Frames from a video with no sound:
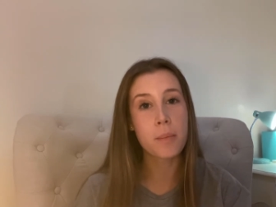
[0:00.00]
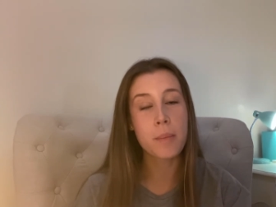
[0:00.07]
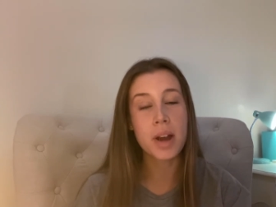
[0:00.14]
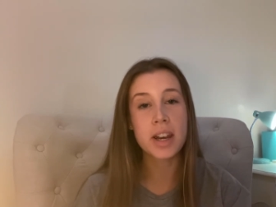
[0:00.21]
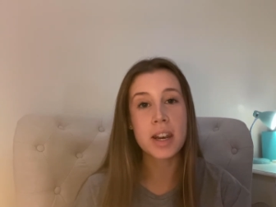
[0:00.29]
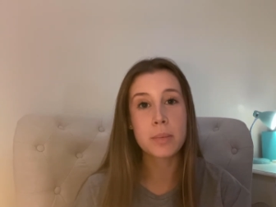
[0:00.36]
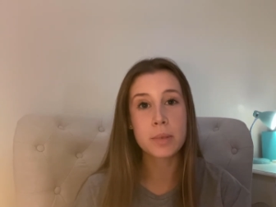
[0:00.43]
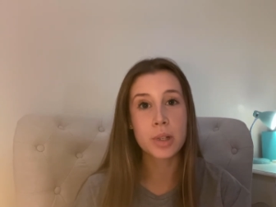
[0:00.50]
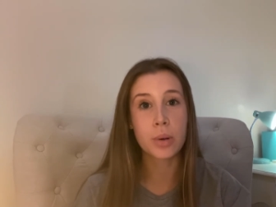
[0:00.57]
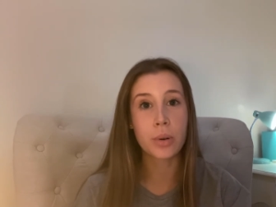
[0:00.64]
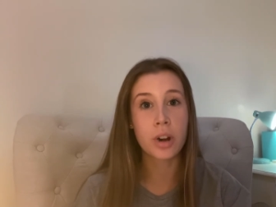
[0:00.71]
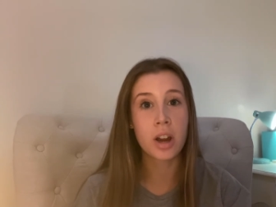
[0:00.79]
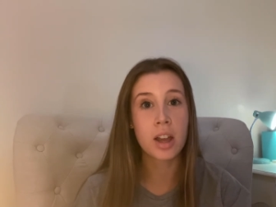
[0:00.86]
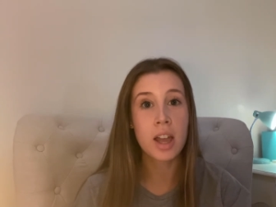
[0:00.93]
My name's
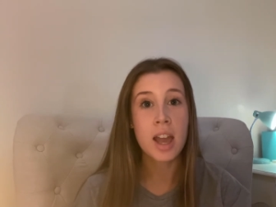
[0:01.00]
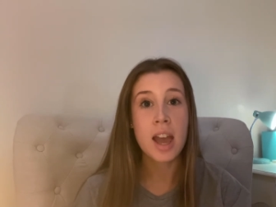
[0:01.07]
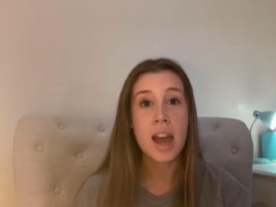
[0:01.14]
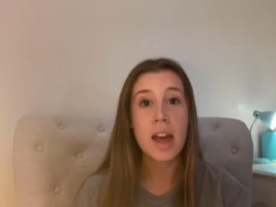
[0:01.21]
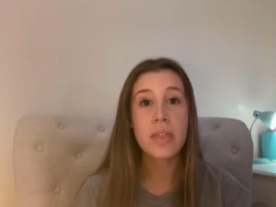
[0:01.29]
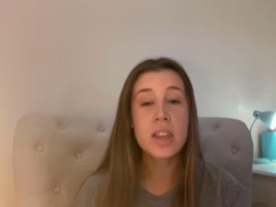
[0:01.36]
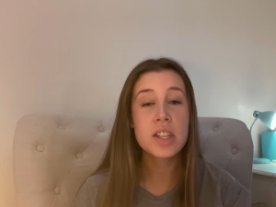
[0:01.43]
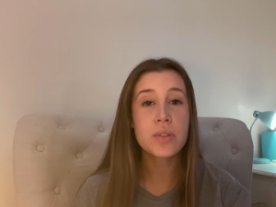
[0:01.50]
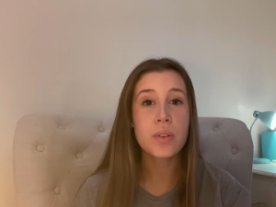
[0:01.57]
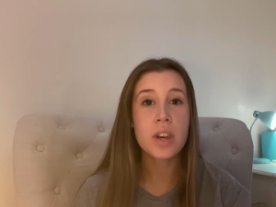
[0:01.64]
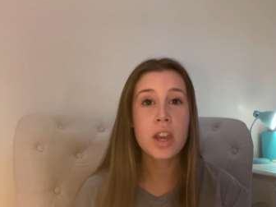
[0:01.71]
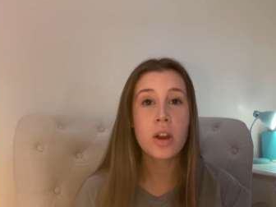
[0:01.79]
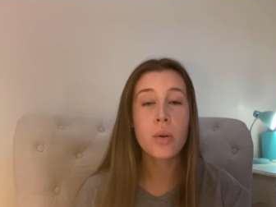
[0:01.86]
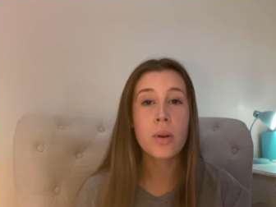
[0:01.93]
Laura, and this
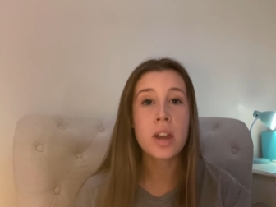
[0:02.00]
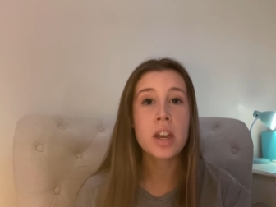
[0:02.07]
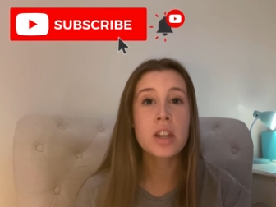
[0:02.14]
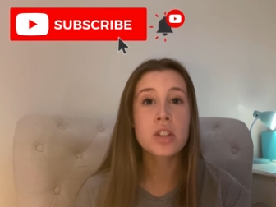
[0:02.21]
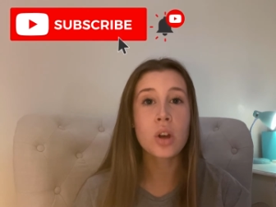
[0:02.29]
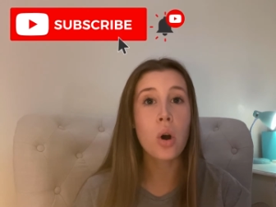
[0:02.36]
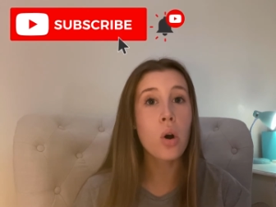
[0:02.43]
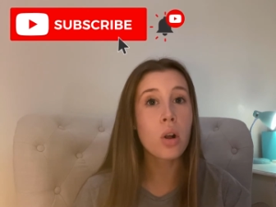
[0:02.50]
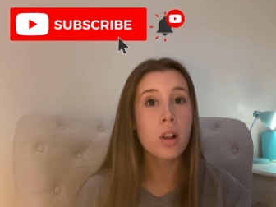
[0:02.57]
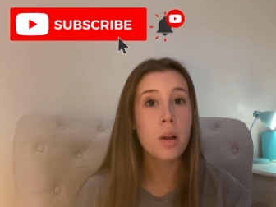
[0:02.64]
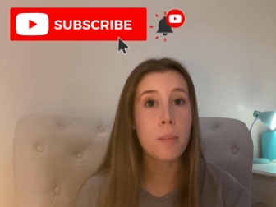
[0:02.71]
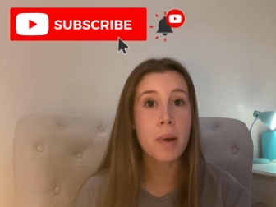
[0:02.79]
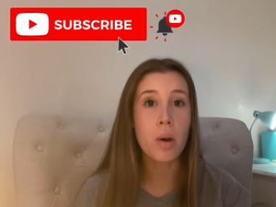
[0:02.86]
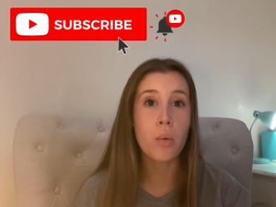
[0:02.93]
video is all
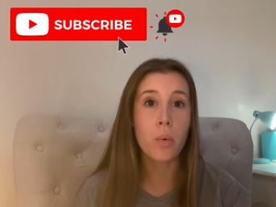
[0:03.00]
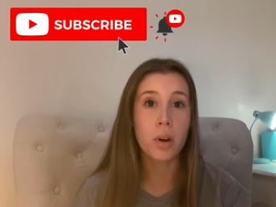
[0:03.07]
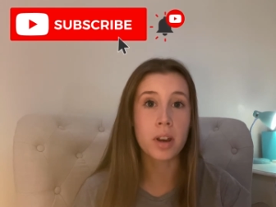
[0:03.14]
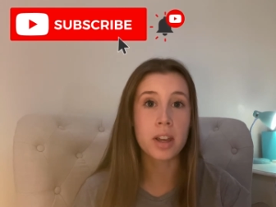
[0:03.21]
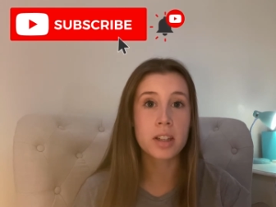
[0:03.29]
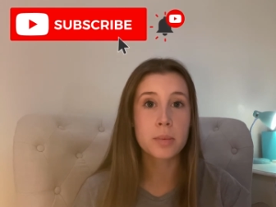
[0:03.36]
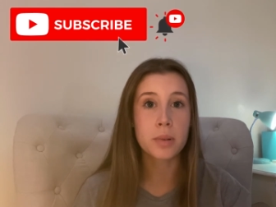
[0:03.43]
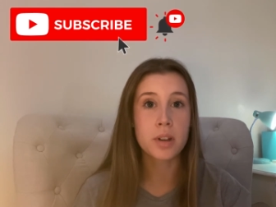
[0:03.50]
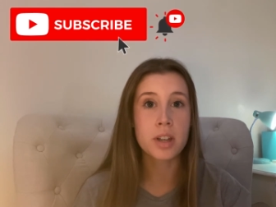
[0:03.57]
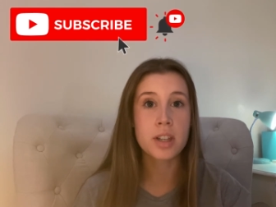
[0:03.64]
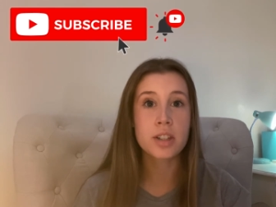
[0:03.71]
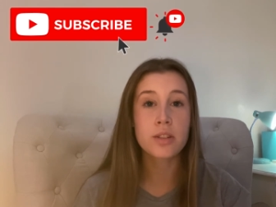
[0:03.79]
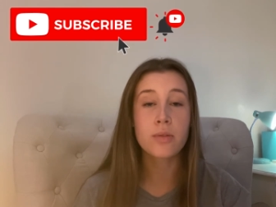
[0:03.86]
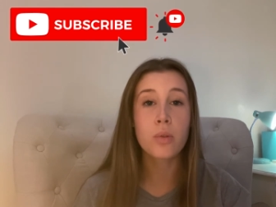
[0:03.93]
about work
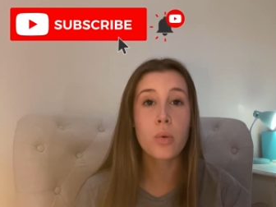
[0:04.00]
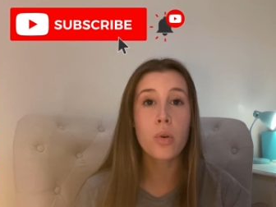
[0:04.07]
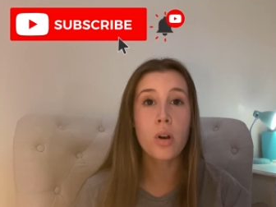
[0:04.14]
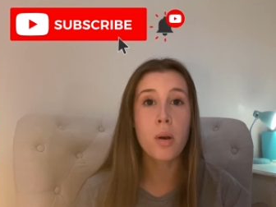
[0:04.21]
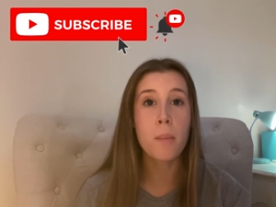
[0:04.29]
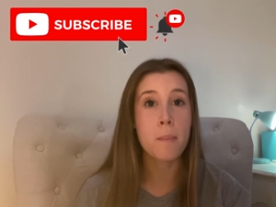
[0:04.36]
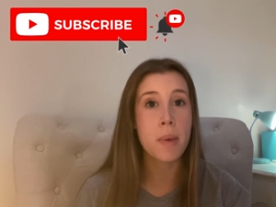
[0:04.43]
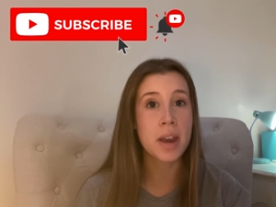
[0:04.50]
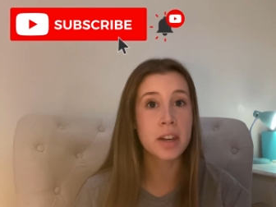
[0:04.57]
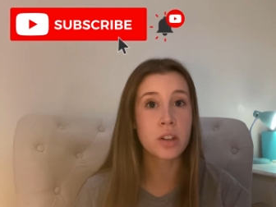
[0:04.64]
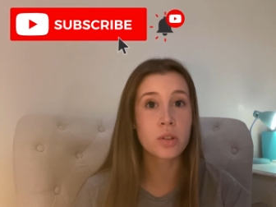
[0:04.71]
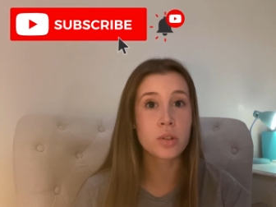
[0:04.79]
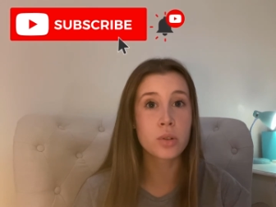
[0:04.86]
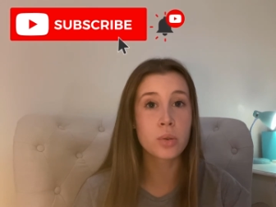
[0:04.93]
experience for
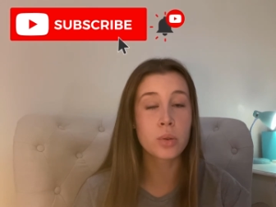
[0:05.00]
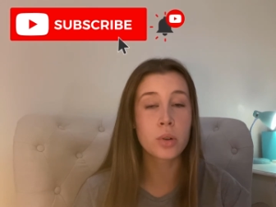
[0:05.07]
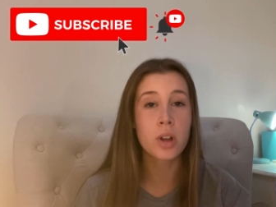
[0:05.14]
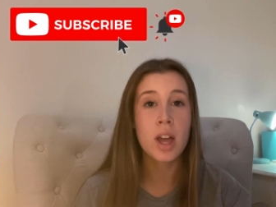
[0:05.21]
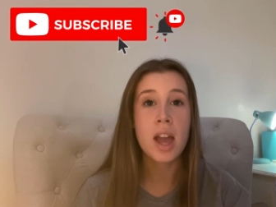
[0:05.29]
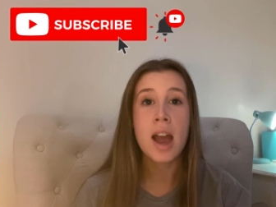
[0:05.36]
medical school